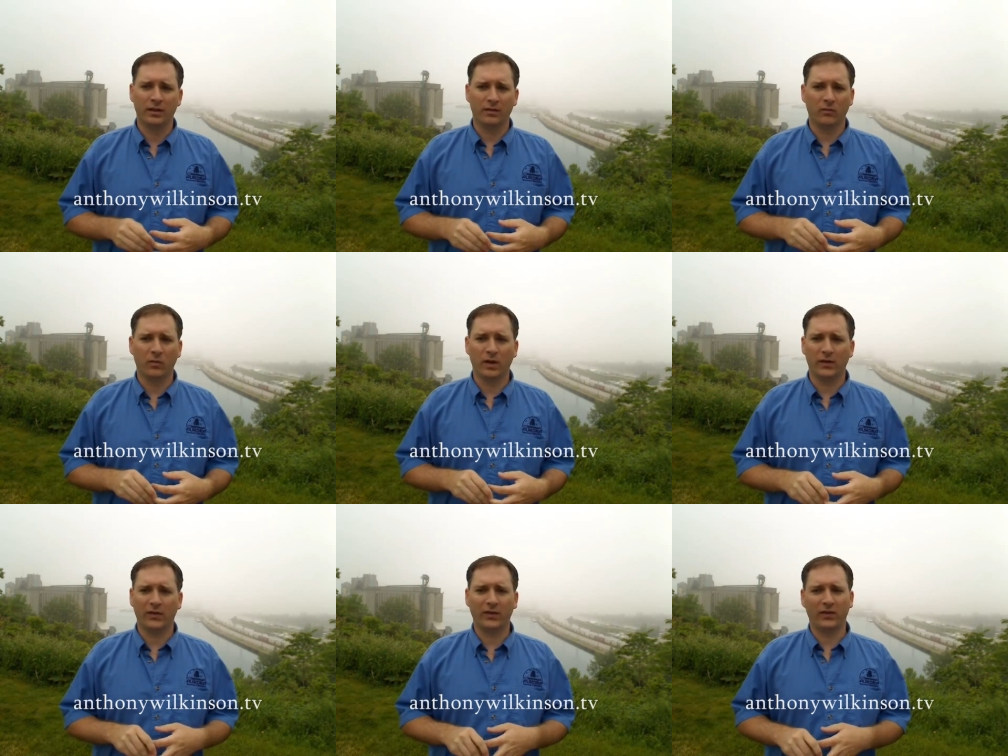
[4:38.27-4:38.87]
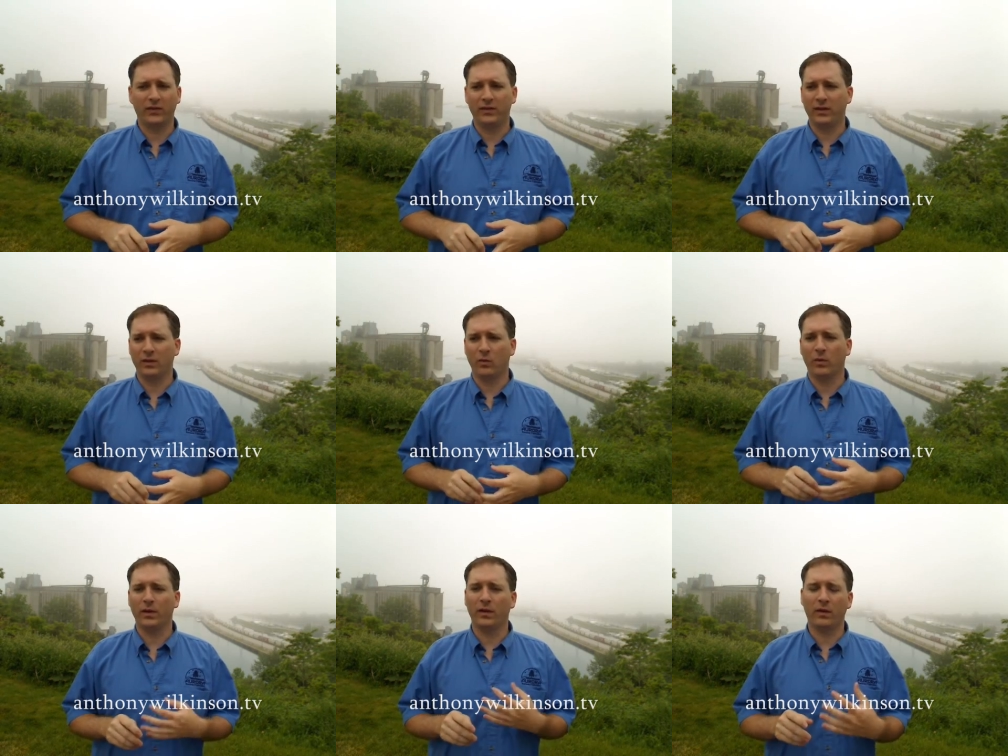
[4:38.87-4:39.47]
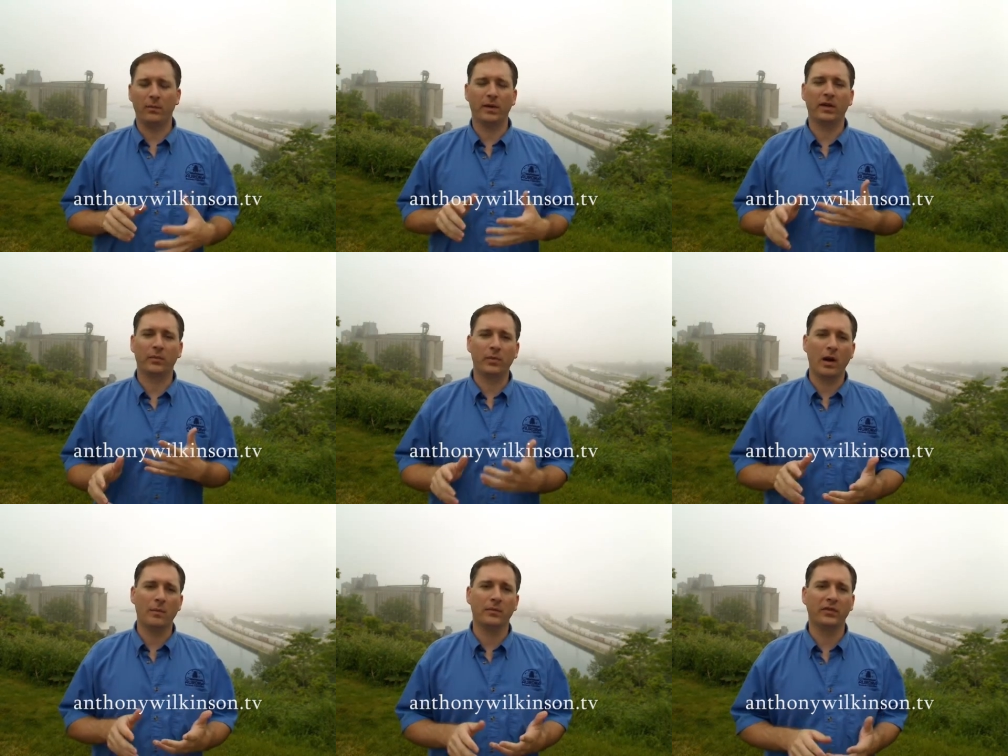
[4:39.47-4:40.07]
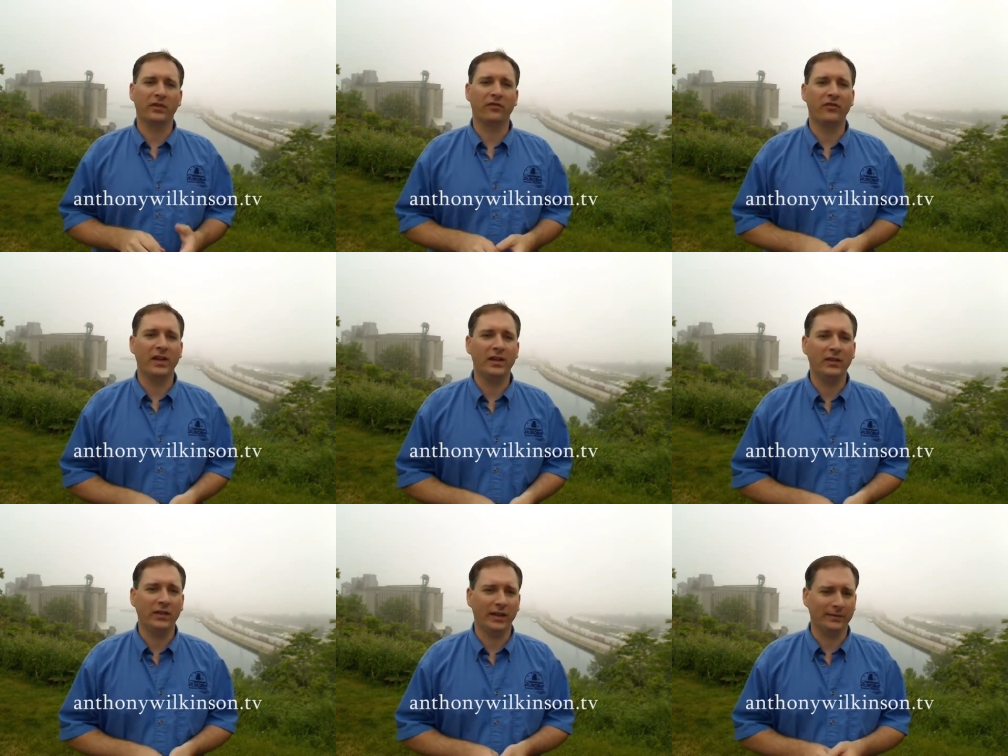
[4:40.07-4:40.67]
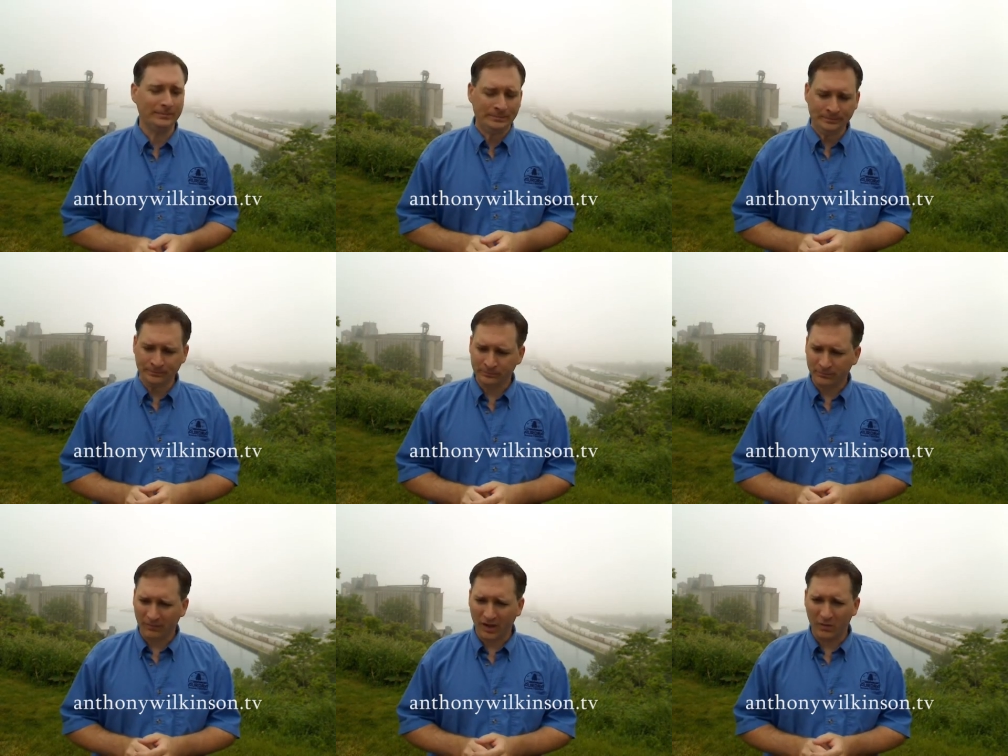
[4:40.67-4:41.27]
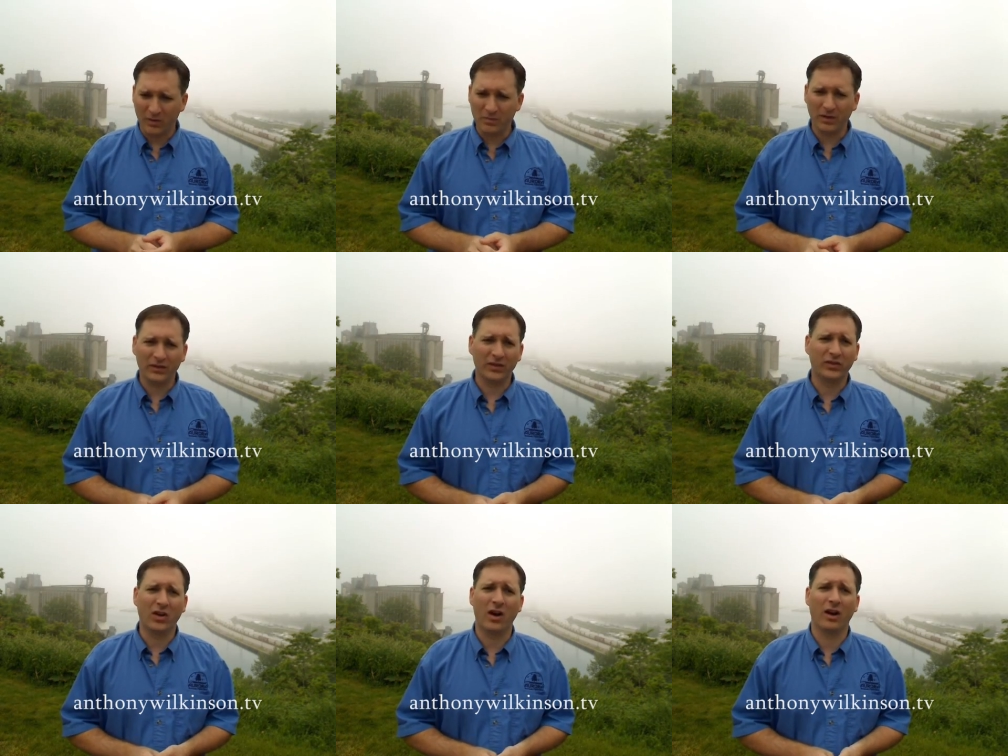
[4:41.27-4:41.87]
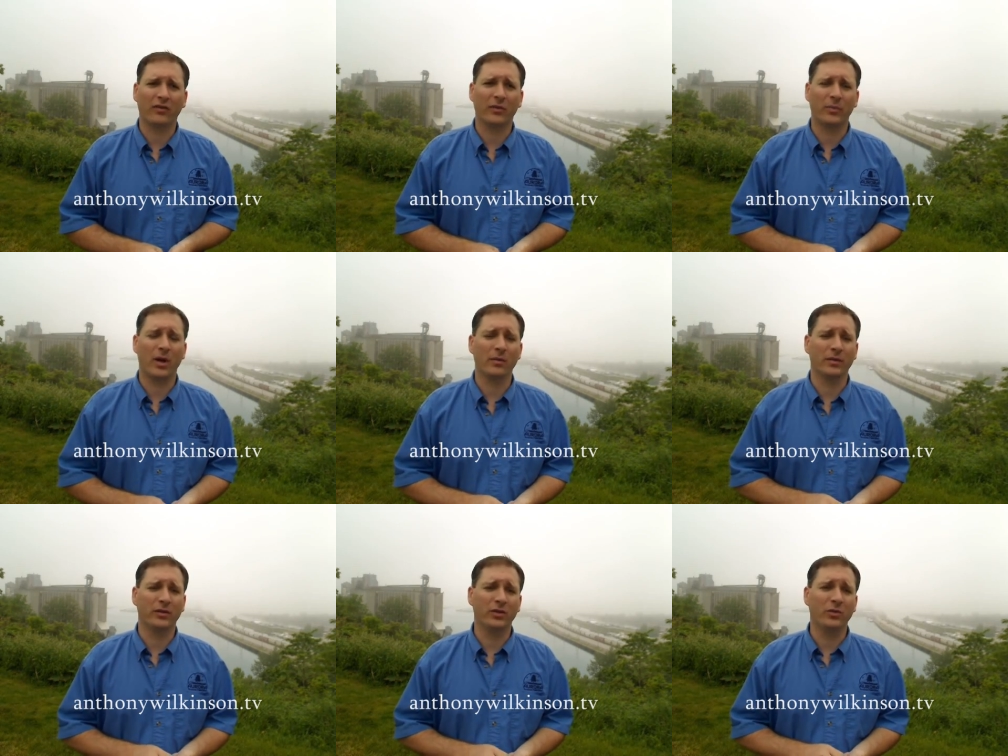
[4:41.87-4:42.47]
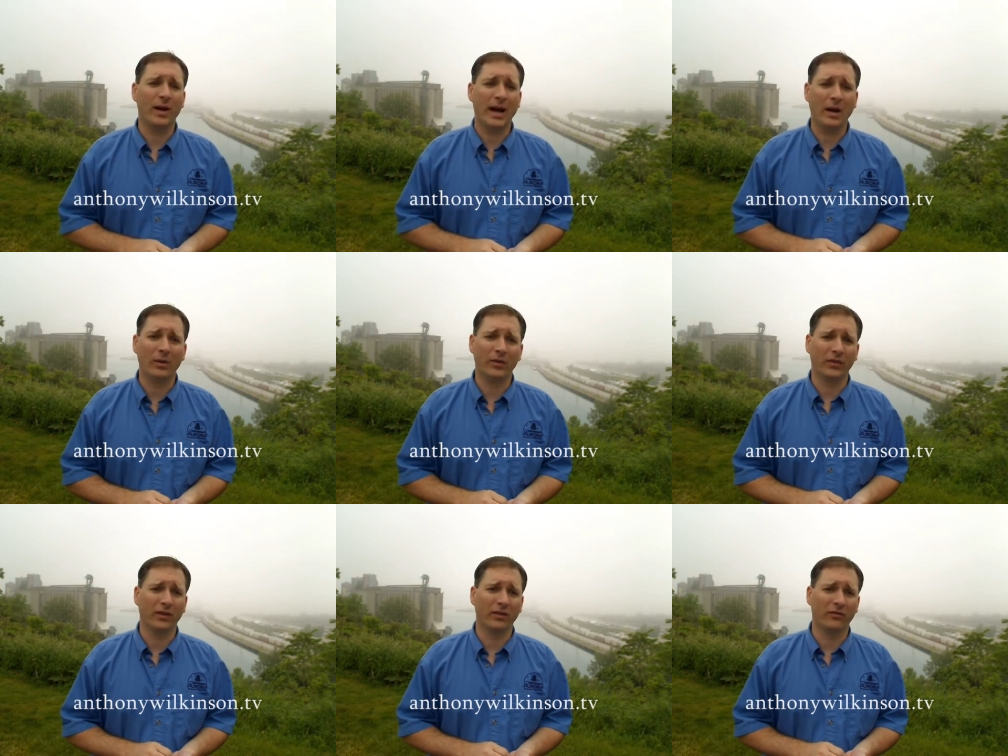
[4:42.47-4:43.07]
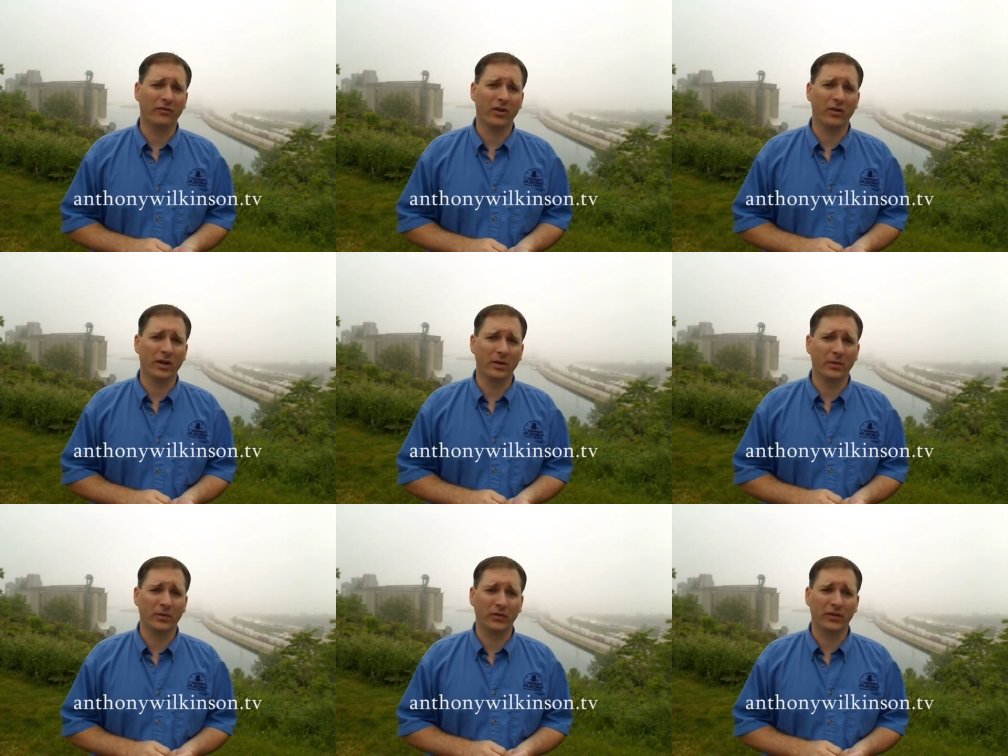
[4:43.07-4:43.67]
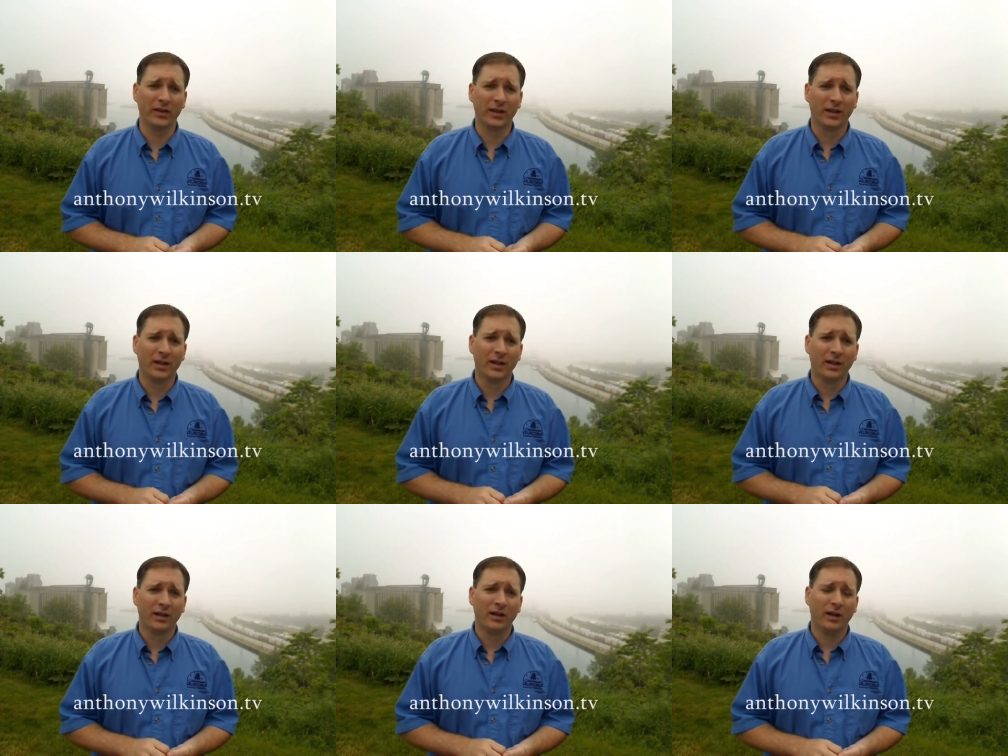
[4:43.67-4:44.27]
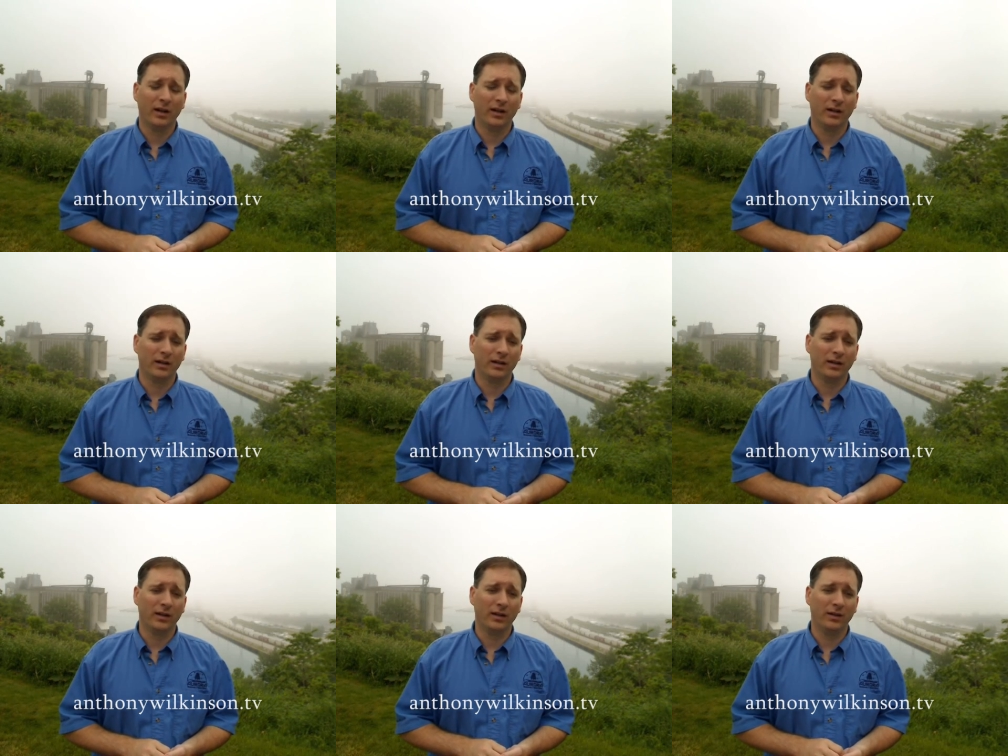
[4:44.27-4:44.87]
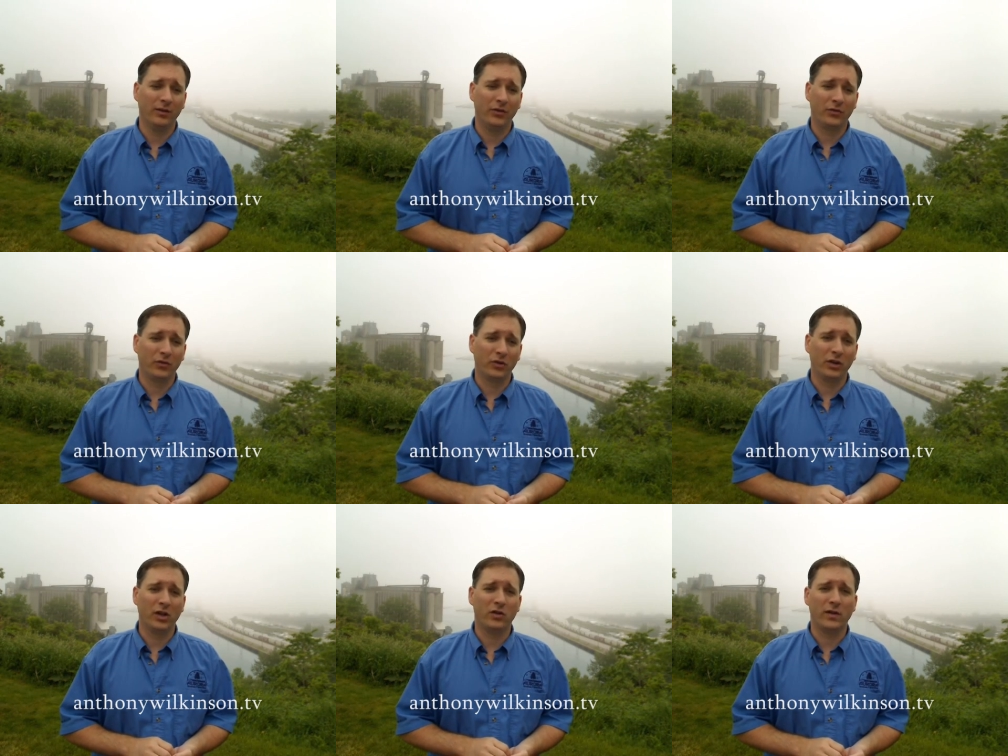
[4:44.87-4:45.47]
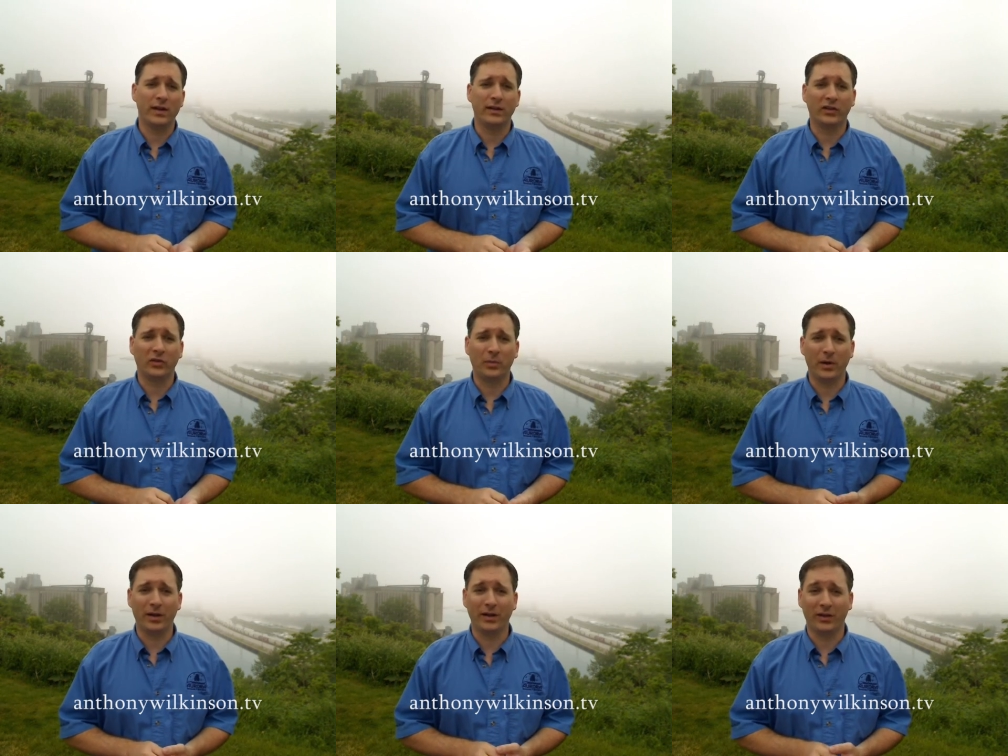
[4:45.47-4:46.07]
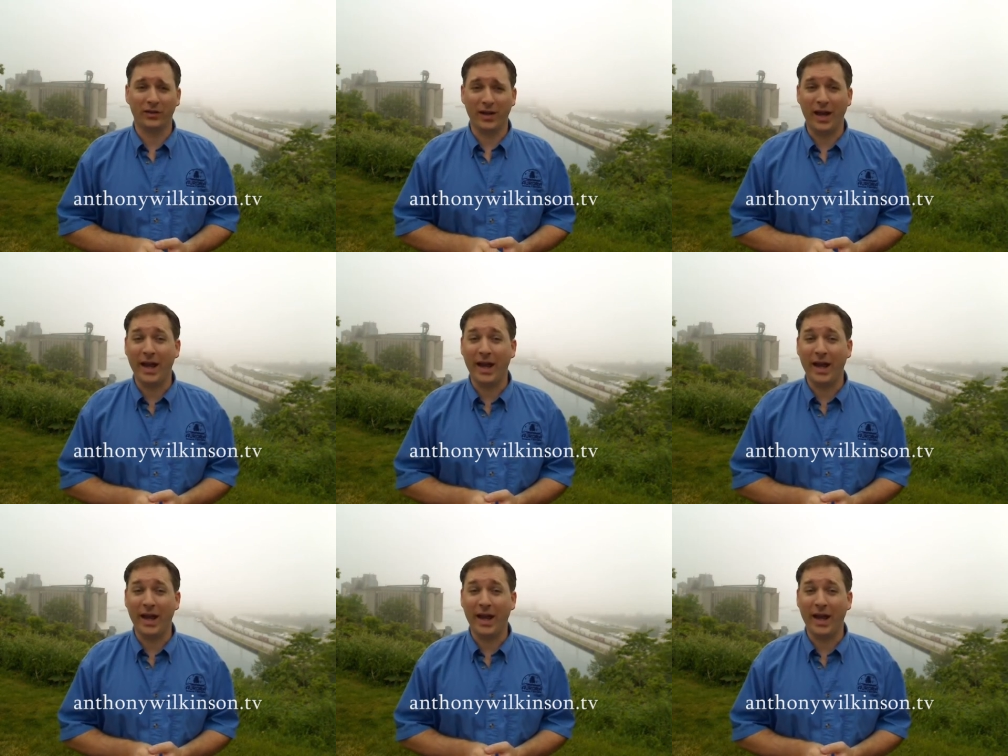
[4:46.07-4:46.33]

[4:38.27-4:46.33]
What's, you know, what are the biggest problems you're facing? And we must have talked for probably two hours on the phone. It was, uh, it was a really great experience.